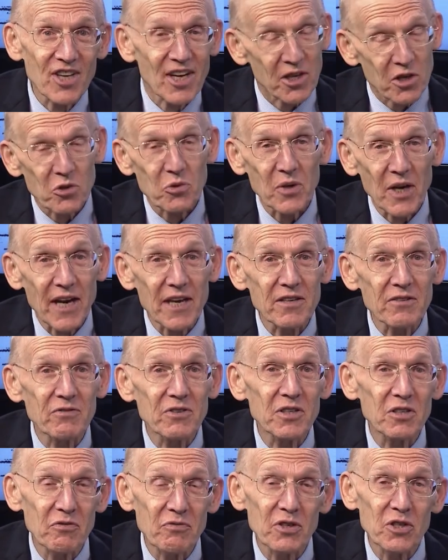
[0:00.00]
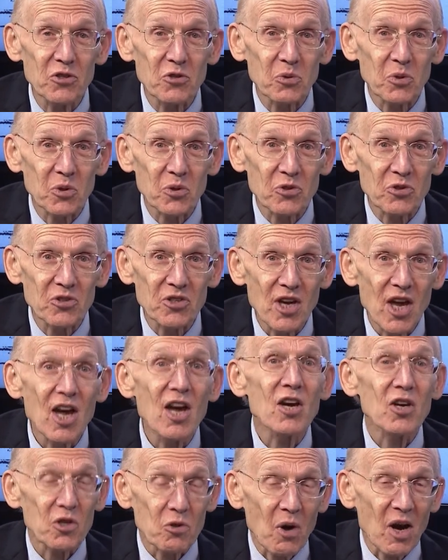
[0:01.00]
and creative individuals
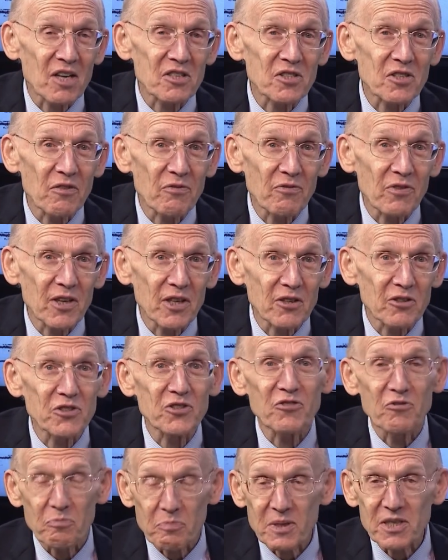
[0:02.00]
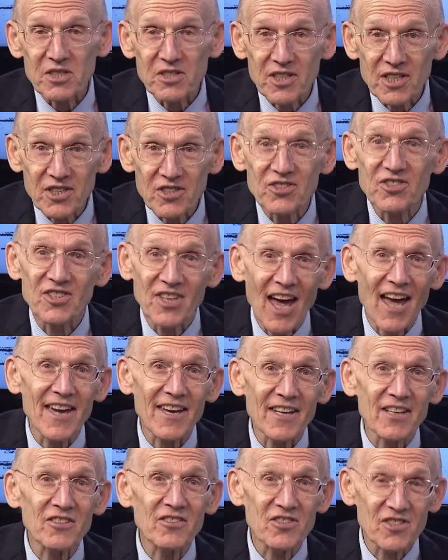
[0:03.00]
across the fields of business,
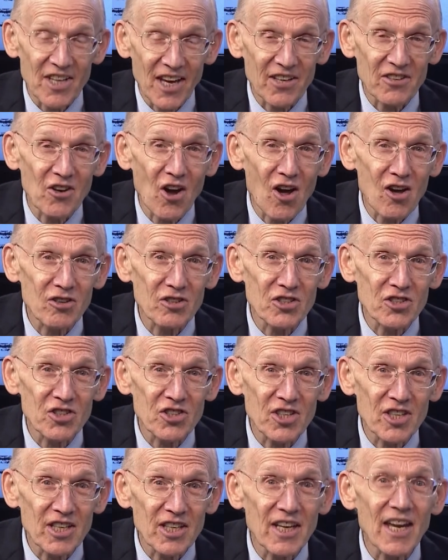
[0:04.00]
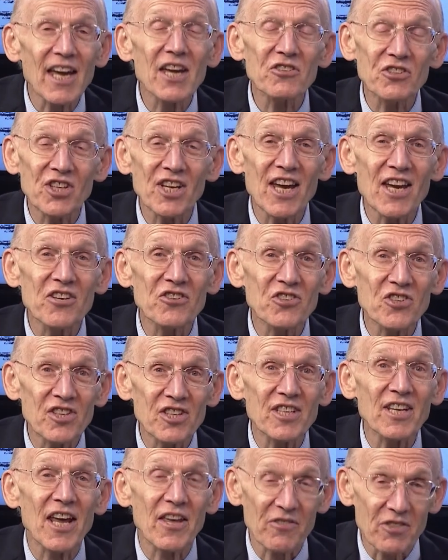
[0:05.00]
science, technology,
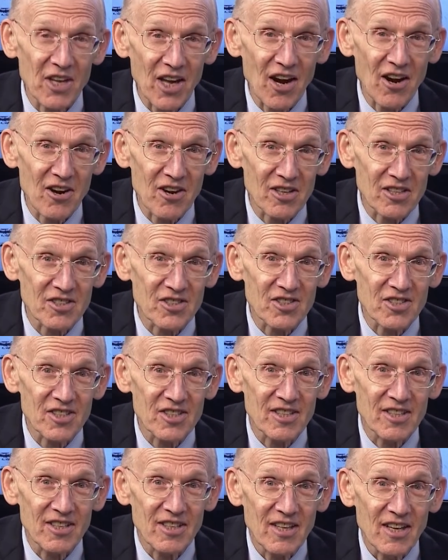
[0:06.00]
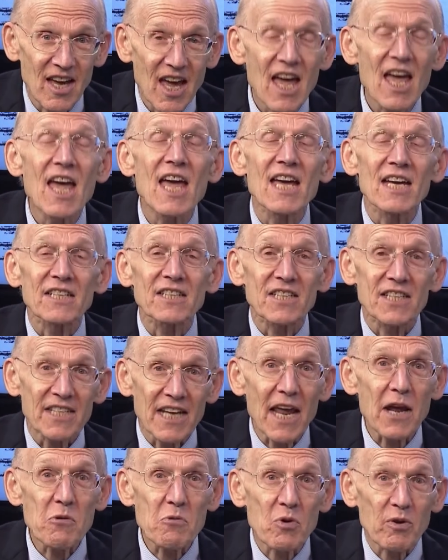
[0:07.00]
education, and the arts.
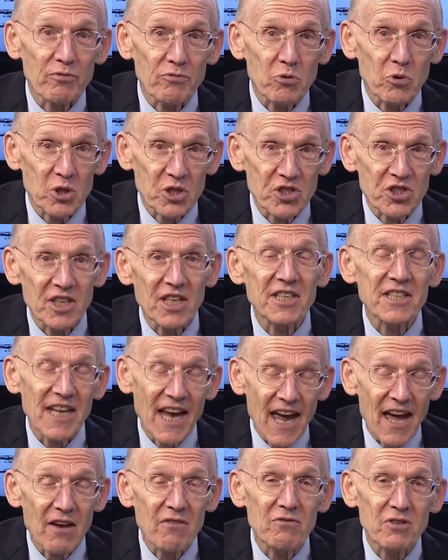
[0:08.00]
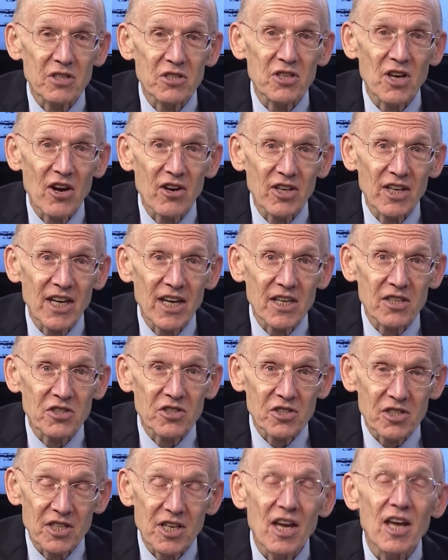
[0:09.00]
Today we're fortunate to have as our
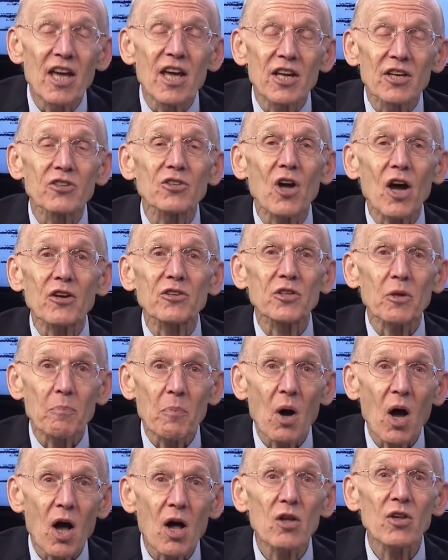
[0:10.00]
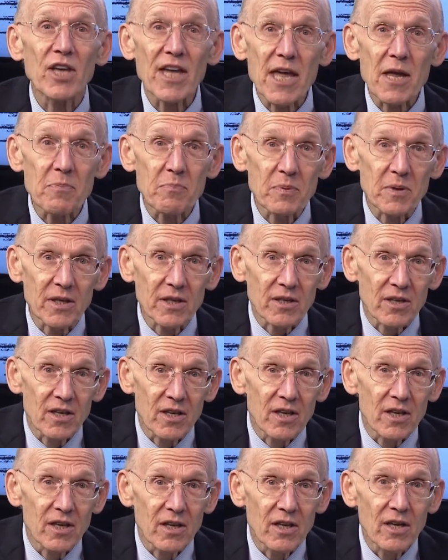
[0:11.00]
guest Dr. Paul Apen.
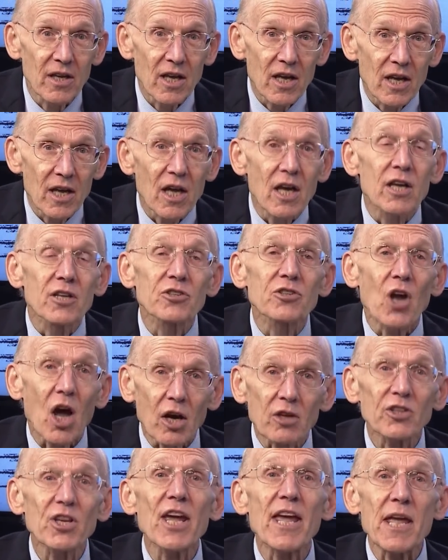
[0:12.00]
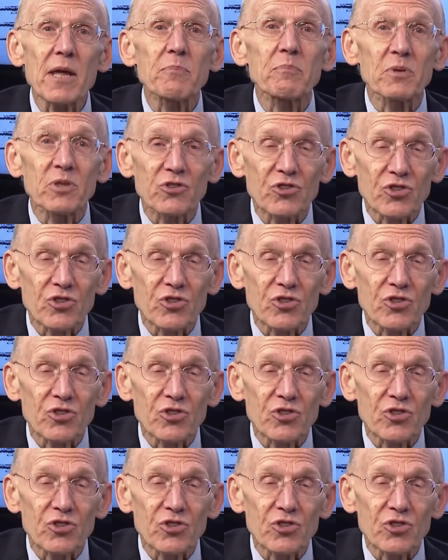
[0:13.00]
Dr. Apen